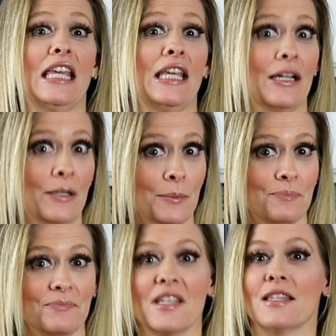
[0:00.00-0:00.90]

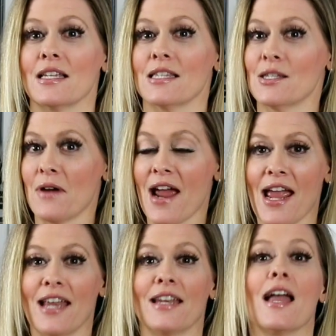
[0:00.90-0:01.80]
Yup. That's
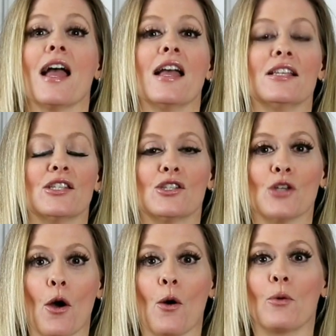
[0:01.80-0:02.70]
right.
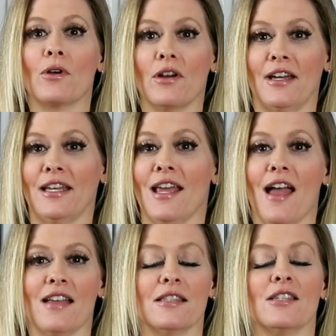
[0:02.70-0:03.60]
So good.
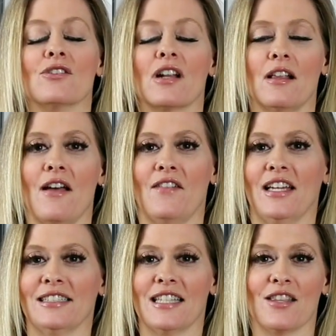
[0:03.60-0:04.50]
You're going to love
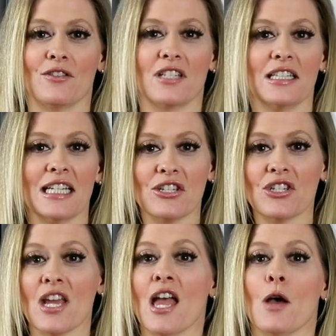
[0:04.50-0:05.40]
it. They're
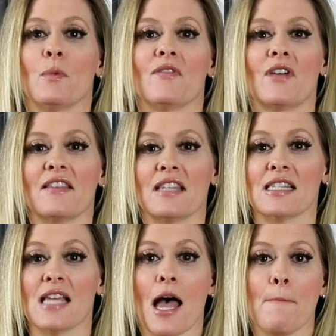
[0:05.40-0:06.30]
delish. We've got
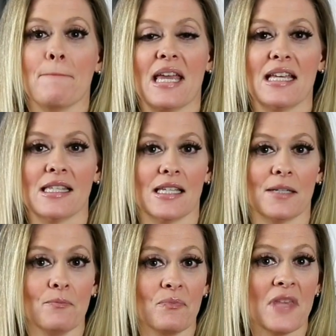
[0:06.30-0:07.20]
this
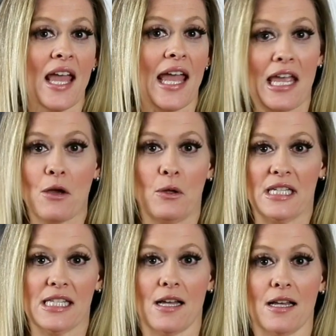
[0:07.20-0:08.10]
amazing
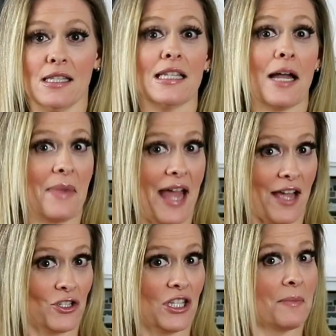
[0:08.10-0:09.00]
aioli sauce that my
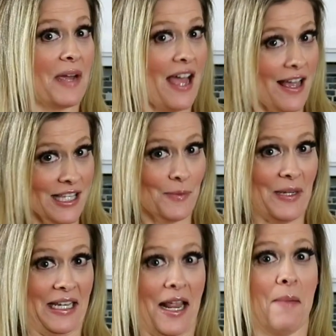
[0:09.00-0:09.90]

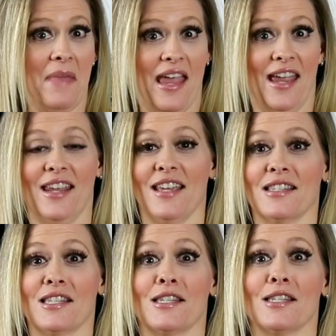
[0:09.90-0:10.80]
husband made.
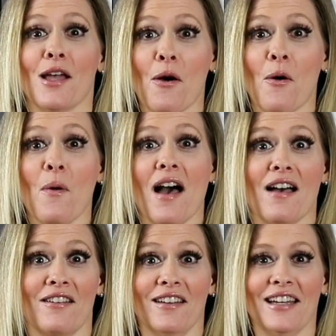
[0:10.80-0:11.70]
It's so
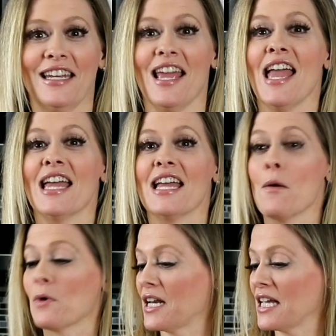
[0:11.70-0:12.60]
good.
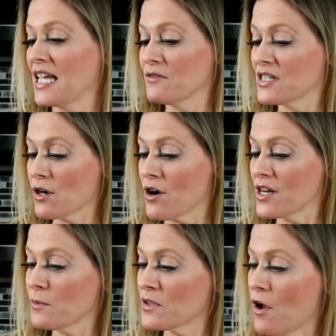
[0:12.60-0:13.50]
We're going to get
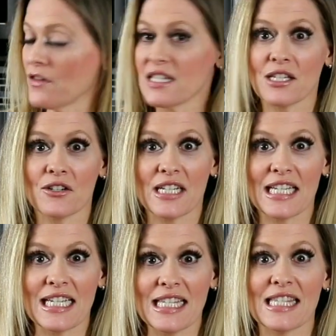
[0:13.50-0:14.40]
started with all these
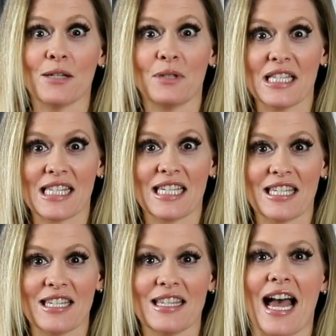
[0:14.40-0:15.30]
ingredients, so let's get
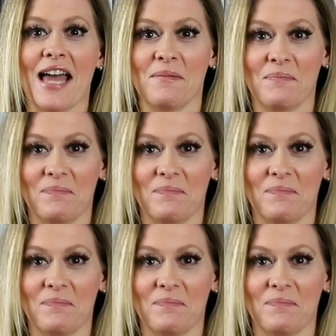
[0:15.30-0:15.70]
to that.